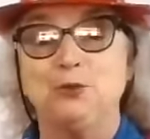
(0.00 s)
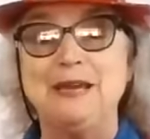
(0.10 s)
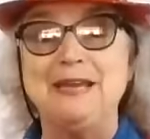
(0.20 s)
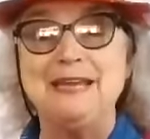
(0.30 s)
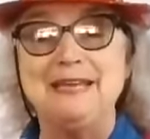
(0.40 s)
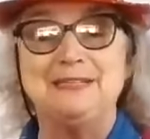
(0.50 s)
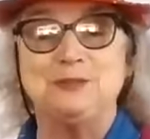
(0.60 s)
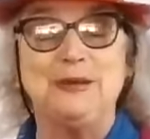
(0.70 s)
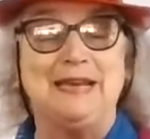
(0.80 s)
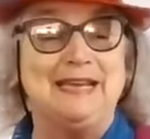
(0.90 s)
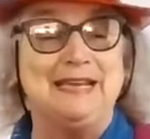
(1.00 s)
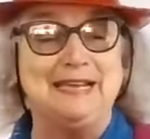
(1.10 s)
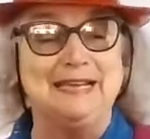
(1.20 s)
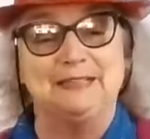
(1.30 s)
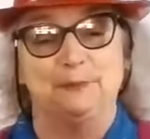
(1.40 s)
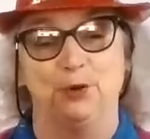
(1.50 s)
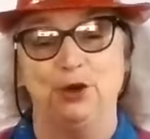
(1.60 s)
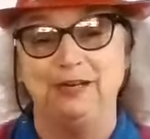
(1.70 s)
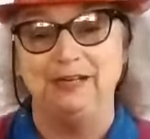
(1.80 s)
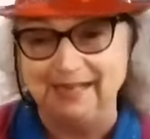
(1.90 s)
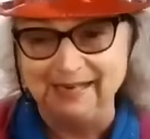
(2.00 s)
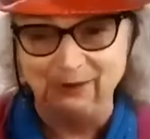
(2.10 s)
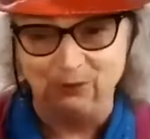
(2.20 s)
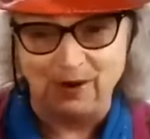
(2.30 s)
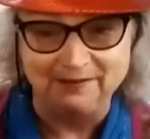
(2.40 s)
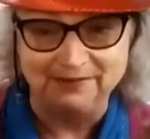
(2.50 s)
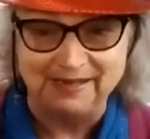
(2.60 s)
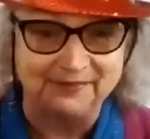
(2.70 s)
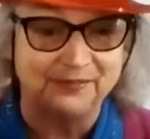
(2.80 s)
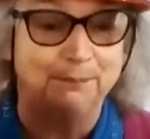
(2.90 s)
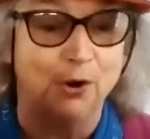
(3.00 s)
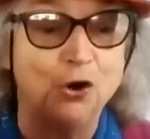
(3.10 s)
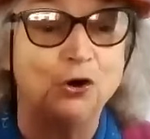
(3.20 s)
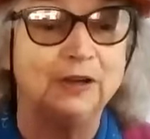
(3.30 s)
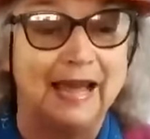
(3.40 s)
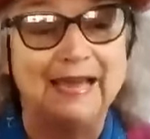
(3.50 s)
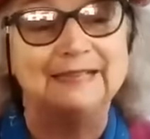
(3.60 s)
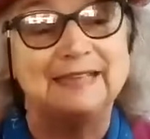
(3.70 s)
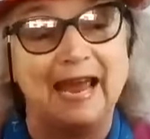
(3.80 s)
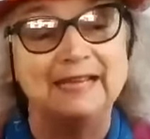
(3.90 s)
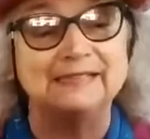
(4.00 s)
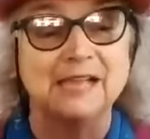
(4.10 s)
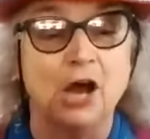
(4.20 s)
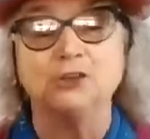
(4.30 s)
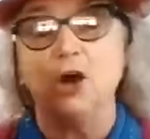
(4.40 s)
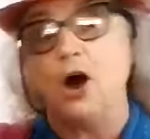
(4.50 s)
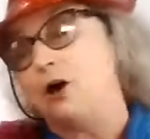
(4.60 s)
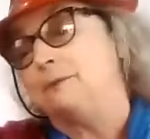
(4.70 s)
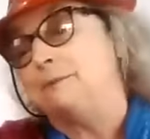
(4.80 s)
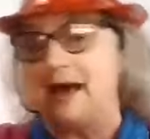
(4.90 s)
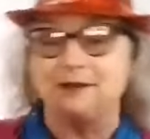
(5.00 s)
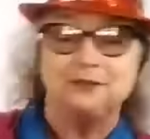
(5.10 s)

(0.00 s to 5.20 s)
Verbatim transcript: Tweet, tweet, the pretty little raven at the birdland dance taught him how